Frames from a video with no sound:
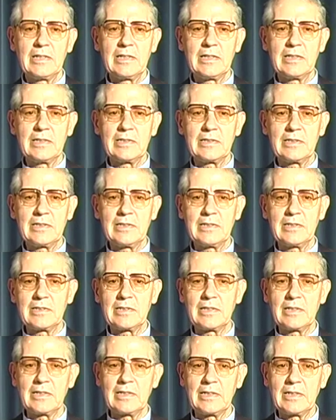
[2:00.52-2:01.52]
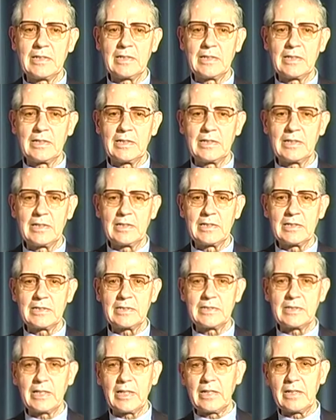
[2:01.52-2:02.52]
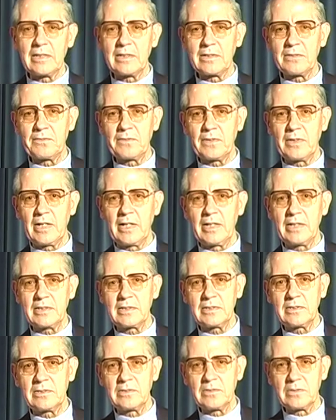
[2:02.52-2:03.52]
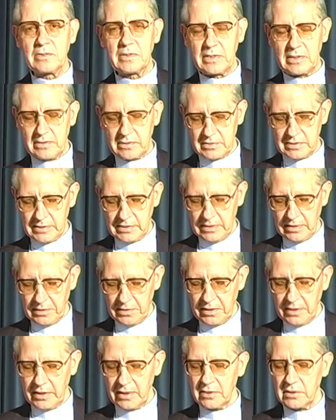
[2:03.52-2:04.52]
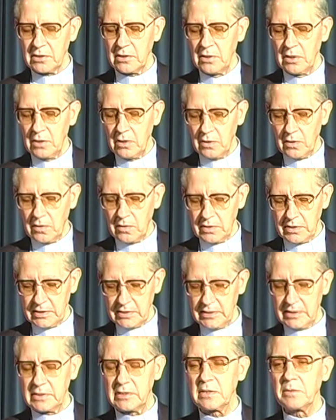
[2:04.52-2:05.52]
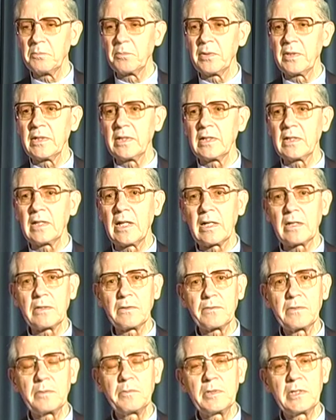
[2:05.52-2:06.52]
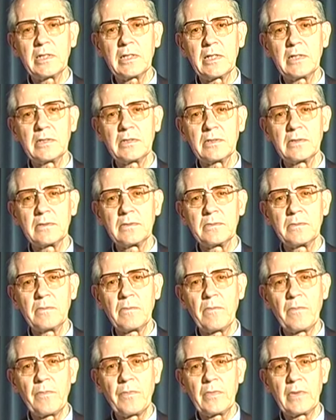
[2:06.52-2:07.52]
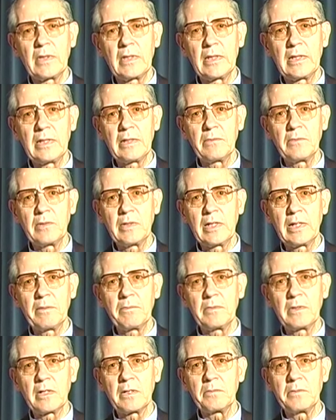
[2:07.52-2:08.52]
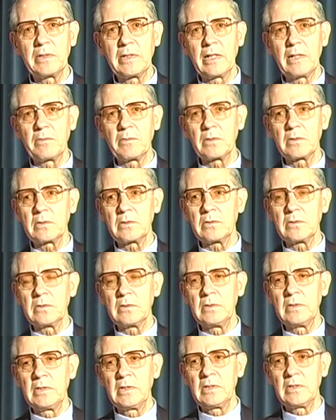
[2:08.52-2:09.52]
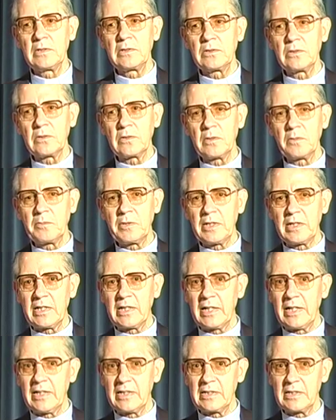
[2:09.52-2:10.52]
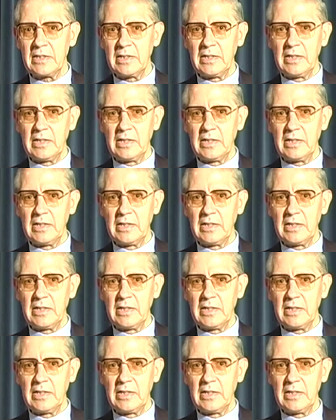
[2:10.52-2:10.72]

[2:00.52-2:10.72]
Is this a signal for us to reconsider things? Or is it simply a lack of communication? That we have not been able to communicate